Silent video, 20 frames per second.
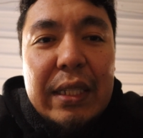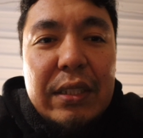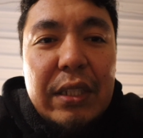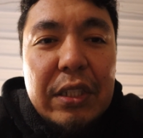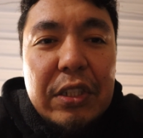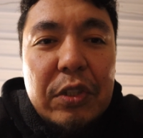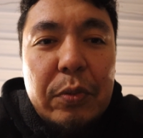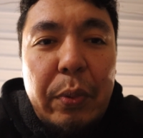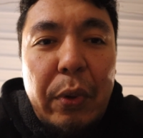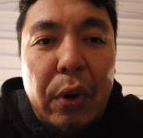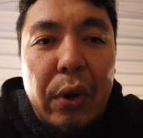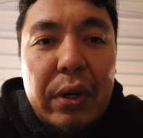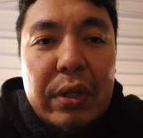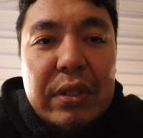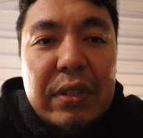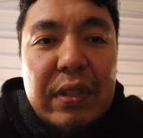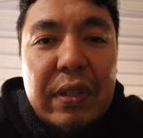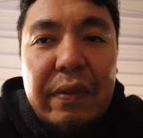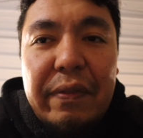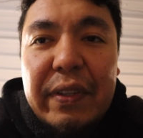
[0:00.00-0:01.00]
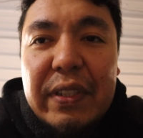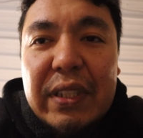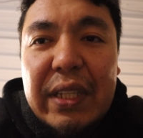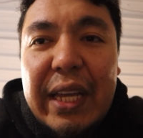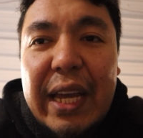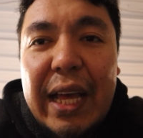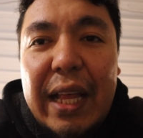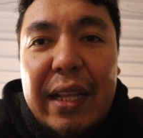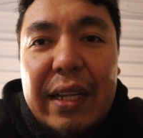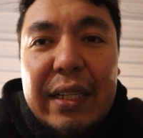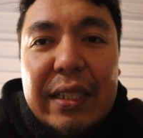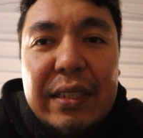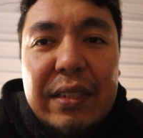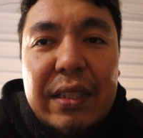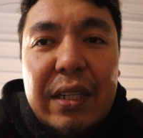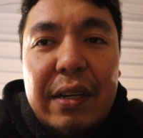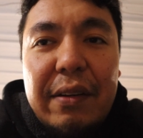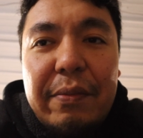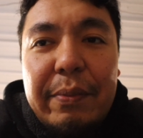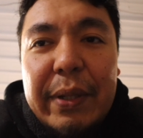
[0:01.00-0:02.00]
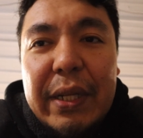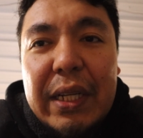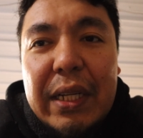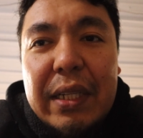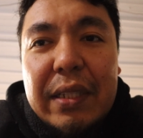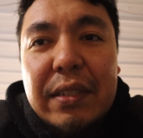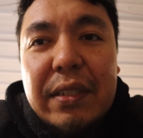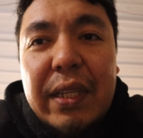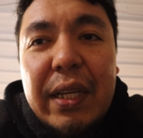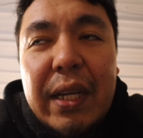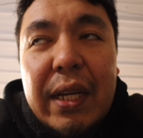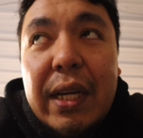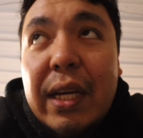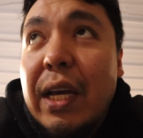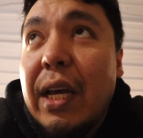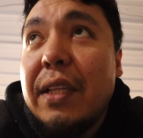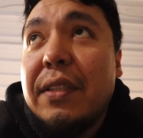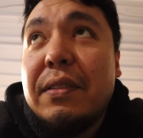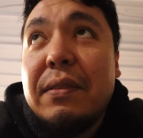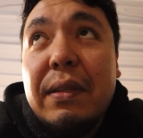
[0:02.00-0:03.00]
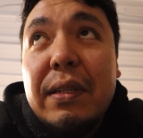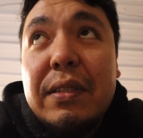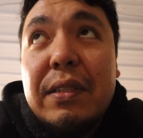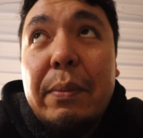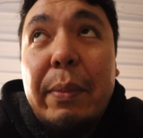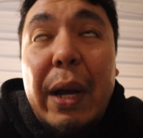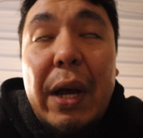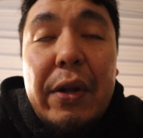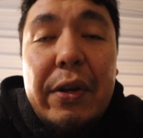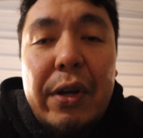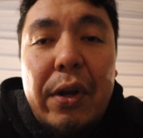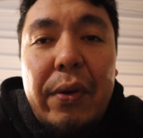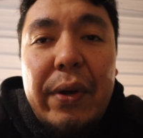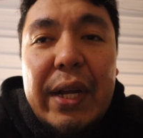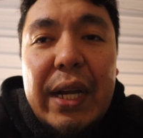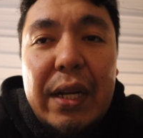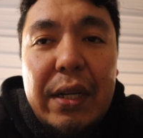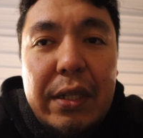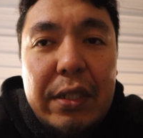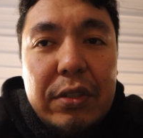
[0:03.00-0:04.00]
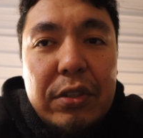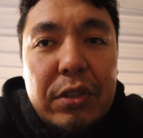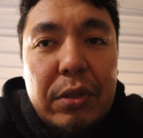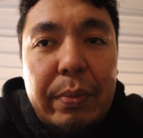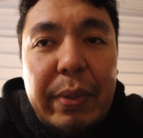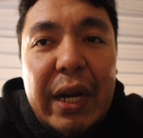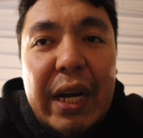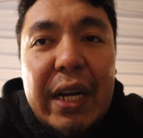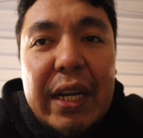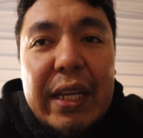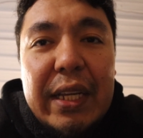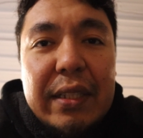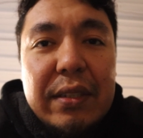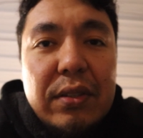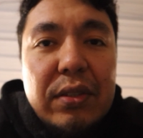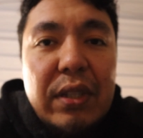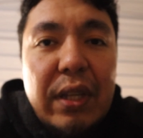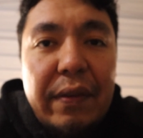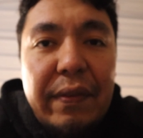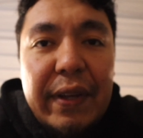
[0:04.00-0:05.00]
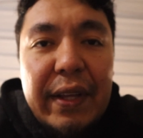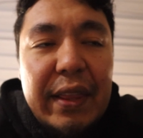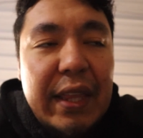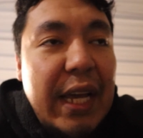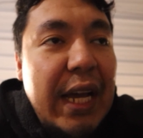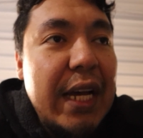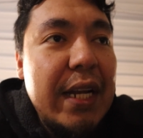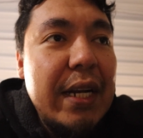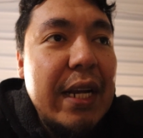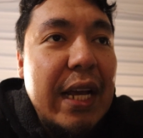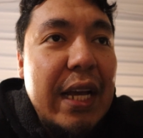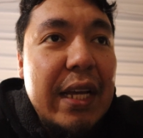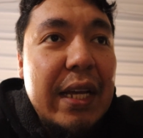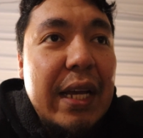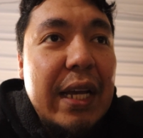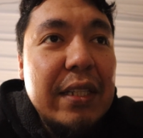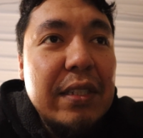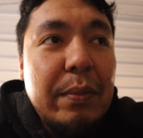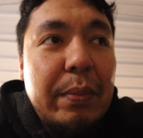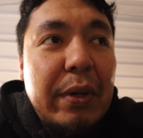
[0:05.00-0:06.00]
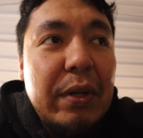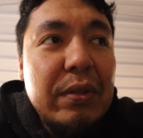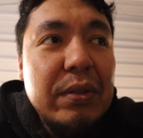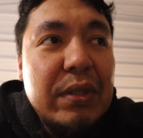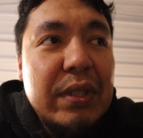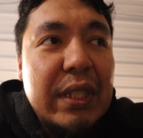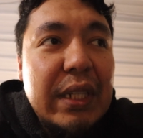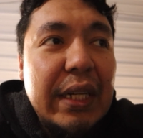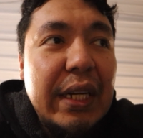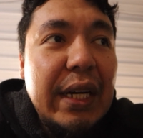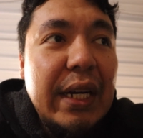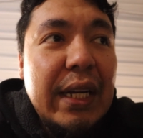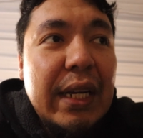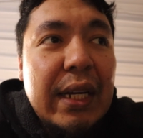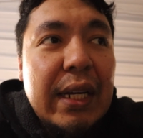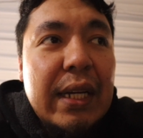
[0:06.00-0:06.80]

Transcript: sports, to physicality stuff, because it's about knowing how to use your body and stuff like that, as opposed to